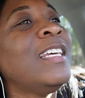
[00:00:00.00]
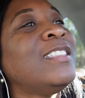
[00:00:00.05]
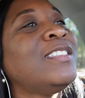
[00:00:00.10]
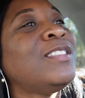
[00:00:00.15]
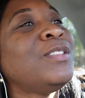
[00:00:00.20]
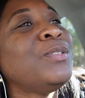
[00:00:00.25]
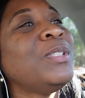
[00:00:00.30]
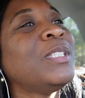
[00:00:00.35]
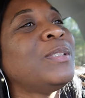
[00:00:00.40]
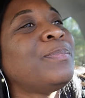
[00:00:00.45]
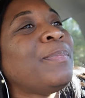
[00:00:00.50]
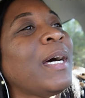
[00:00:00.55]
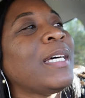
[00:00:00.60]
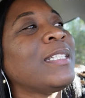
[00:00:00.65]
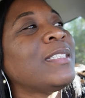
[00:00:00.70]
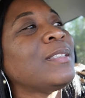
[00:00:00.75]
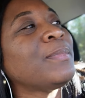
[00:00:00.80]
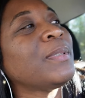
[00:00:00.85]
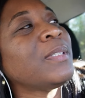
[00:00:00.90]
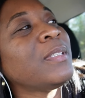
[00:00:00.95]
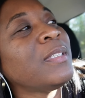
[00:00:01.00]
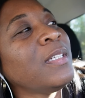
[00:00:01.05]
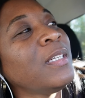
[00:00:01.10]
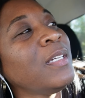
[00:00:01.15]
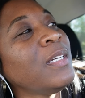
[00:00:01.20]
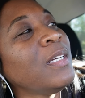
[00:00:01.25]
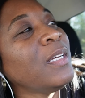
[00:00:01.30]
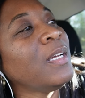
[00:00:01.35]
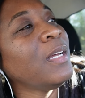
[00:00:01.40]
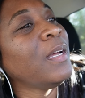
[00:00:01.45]
as soon as possible.
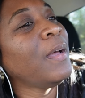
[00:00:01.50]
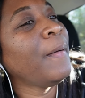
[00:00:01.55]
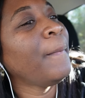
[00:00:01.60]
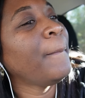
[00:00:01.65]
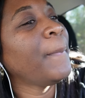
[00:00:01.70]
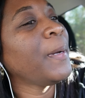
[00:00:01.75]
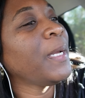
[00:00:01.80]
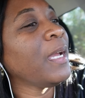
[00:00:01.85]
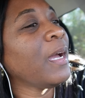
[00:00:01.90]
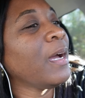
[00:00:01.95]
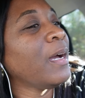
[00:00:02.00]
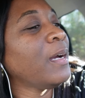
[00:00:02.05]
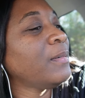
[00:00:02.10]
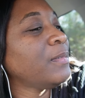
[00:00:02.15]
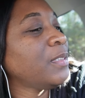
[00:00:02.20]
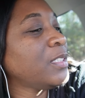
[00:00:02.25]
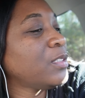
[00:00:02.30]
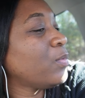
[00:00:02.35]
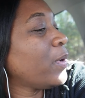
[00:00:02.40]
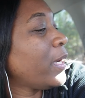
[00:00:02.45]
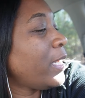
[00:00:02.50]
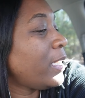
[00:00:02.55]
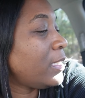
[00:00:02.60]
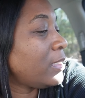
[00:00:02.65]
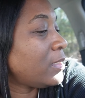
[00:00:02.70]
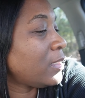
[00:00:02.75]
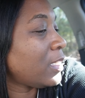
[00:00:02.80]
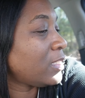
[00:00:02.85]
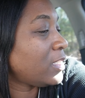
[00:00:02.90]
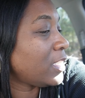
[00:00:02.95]
But yeah, I'm just
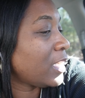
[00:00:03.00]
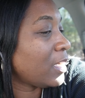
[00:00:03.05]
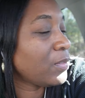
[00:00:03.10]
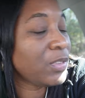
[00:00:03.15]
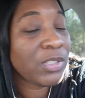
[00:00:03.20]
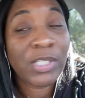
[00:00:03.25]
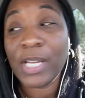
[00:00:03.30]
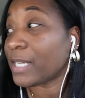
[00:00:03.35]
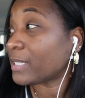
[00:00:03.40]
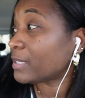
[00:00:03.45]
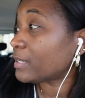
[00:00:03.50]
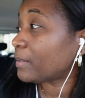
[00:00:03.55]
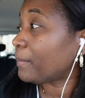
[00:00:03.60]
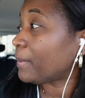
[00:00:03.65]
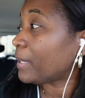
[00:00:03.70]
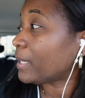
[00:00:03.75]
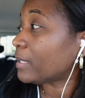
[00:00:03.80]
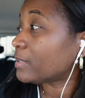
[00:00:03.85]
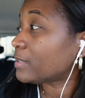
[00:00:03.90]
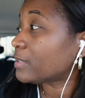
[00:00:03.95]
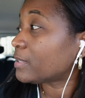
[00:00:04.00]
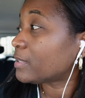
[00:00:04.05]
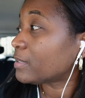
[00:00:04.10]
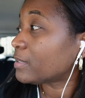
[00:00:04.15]
waiting, so I'll check in with you guys in a bit.